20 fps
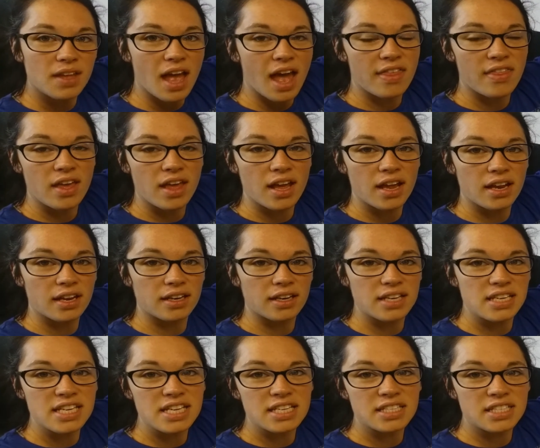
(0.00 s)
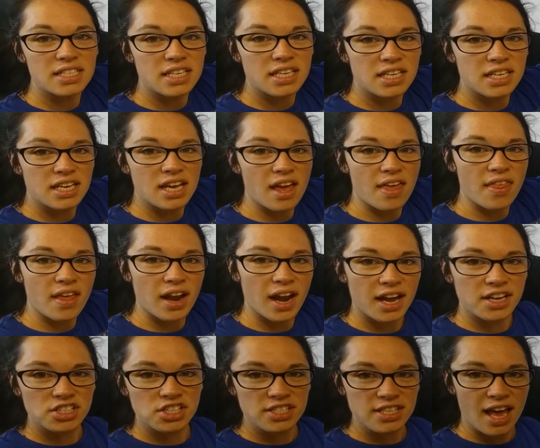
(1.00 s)
then ed, and then
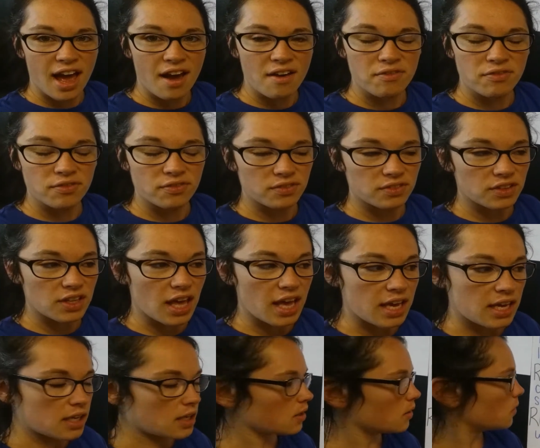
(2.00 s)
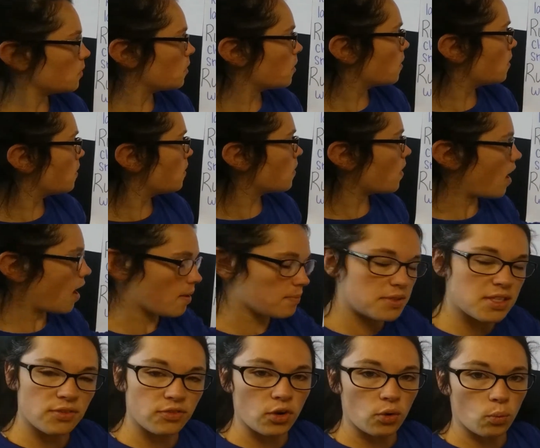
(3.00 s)
I just have like
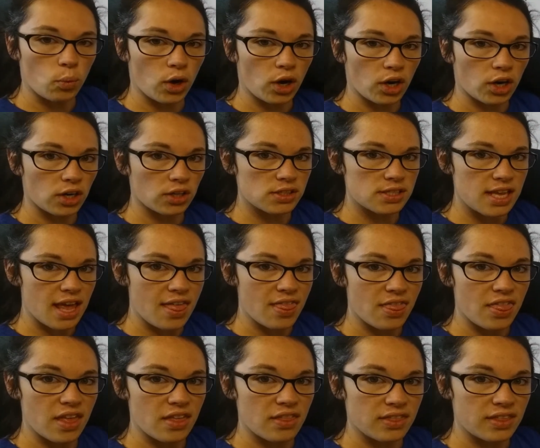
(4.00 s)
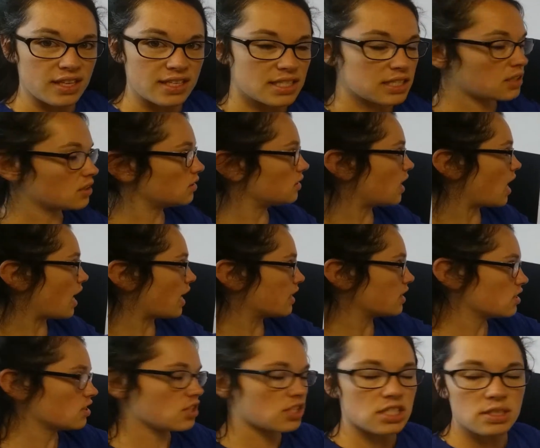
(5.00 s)
different words, and then these little
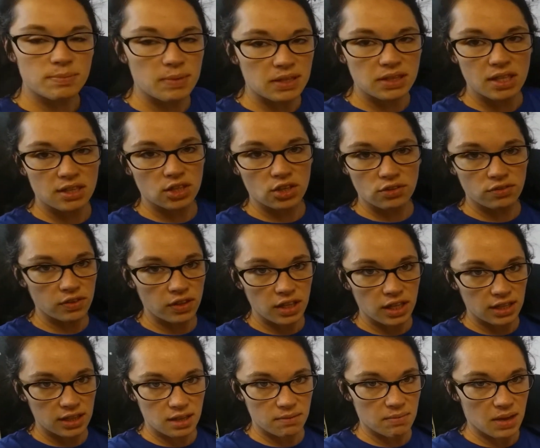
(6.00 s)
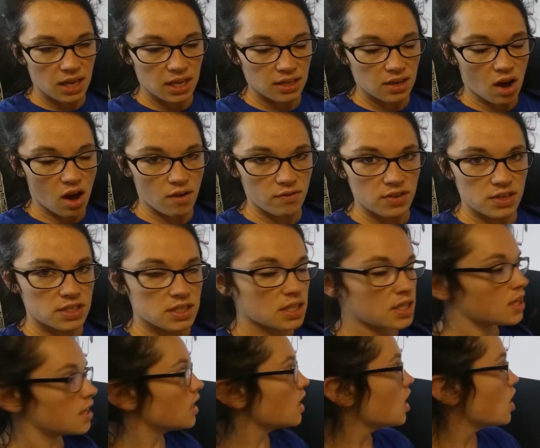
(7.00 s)
lines just mean that they're filling them in,
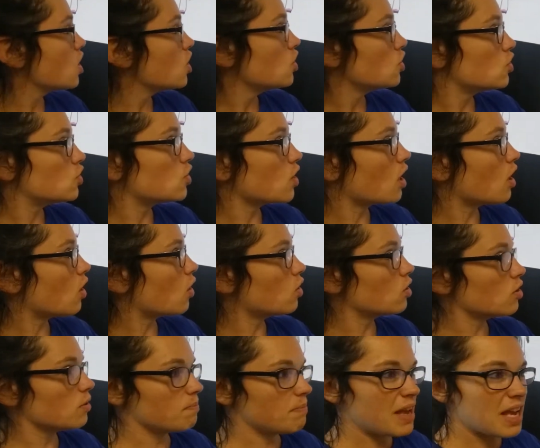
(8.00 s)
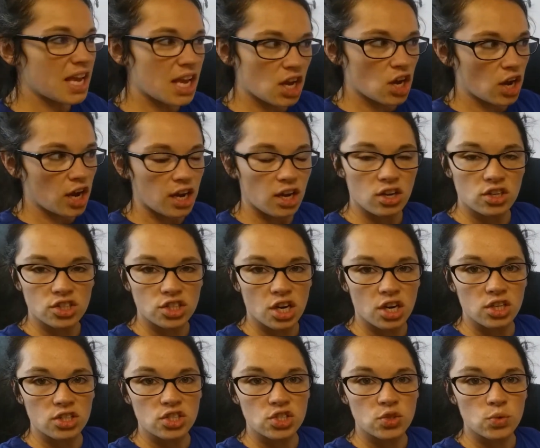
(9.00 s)
obviously. So making your anchor
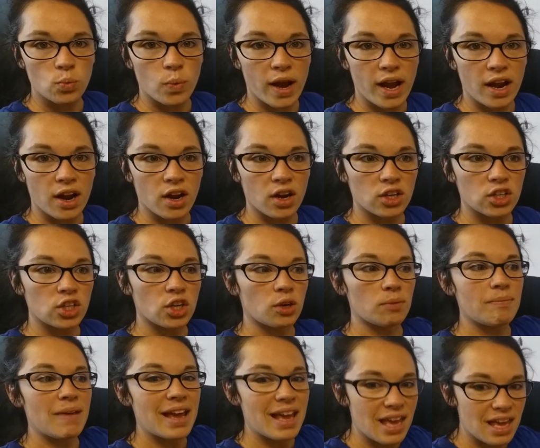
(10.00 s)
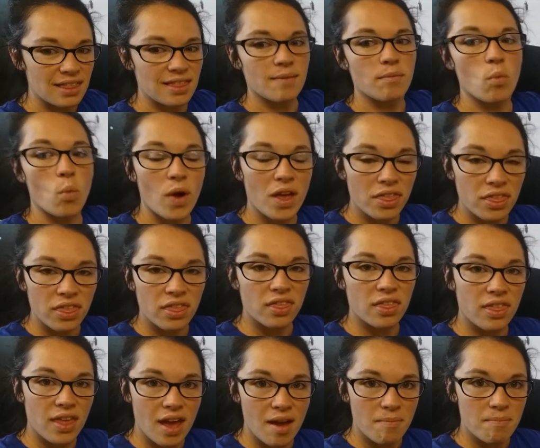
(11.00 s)
charts where you're making them with
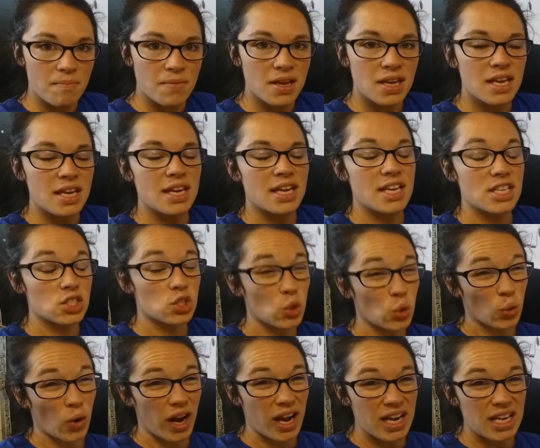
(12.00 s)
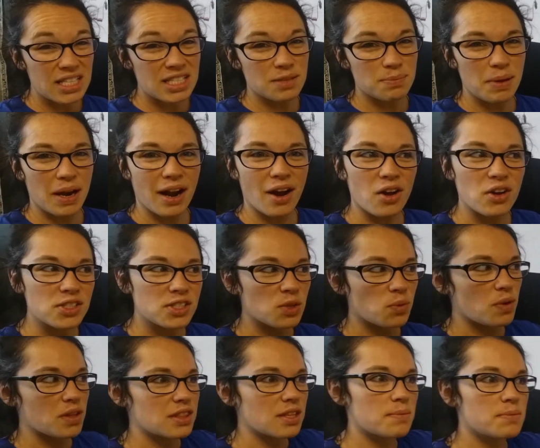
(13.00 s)
them is great, but I also
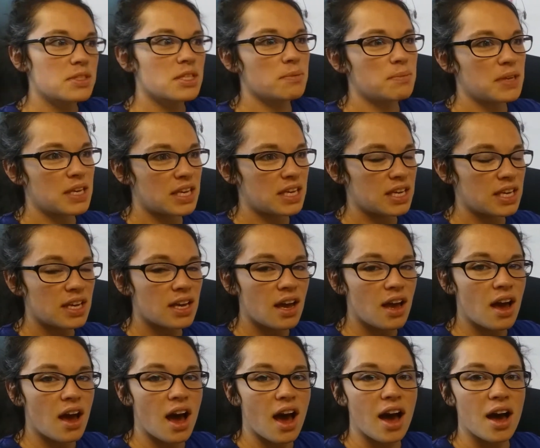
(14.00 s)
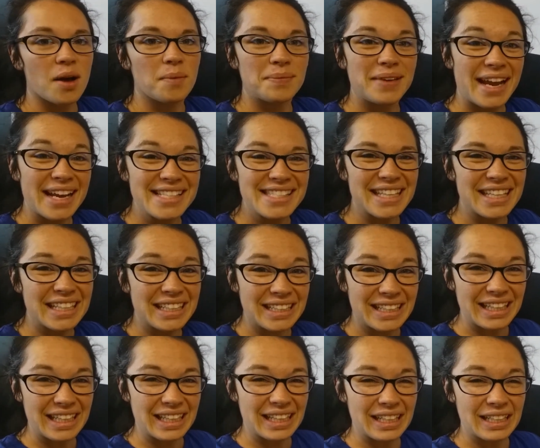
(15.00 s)
want them to be nice and
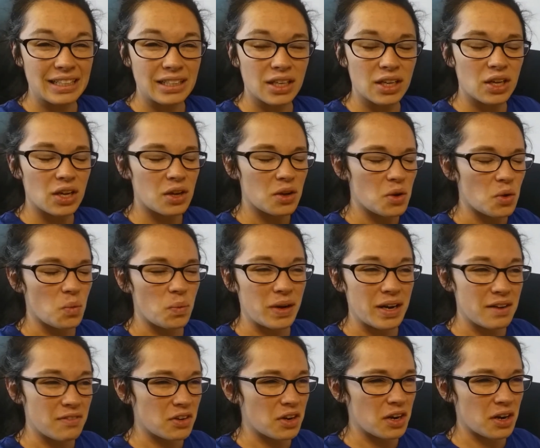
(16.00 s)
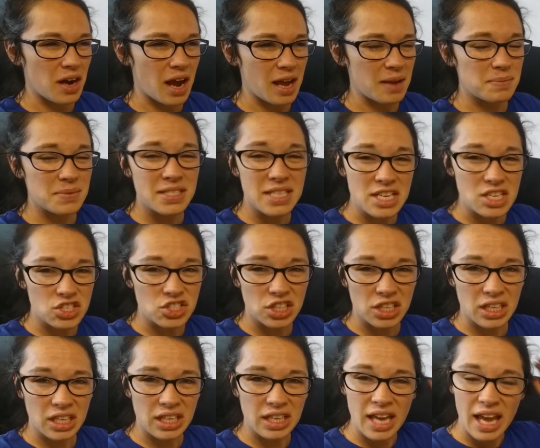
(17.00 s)
clean. Whenever I'm
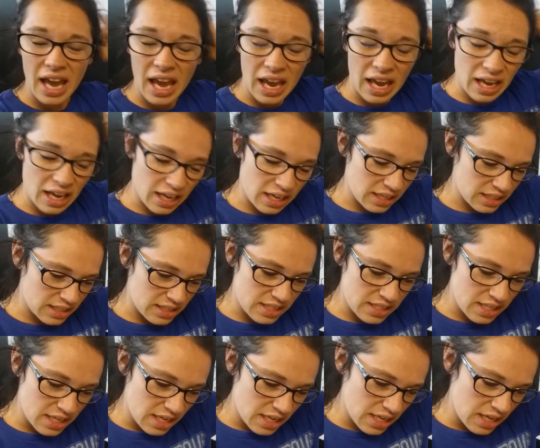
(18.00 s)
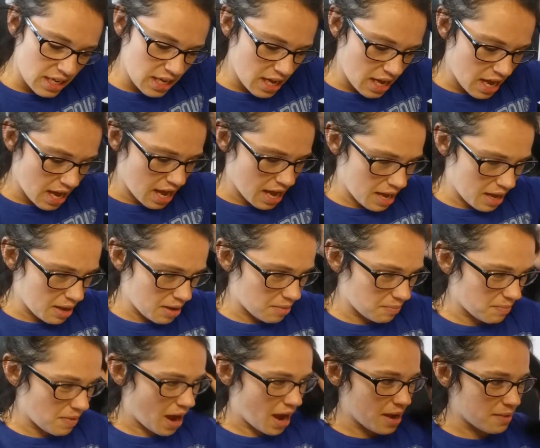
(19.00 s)
teaching and
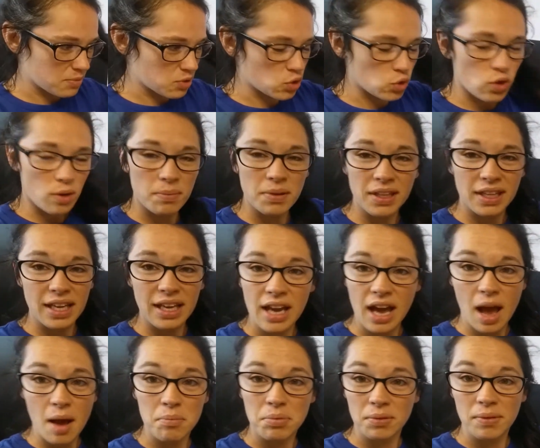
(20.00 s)
I'm scribbling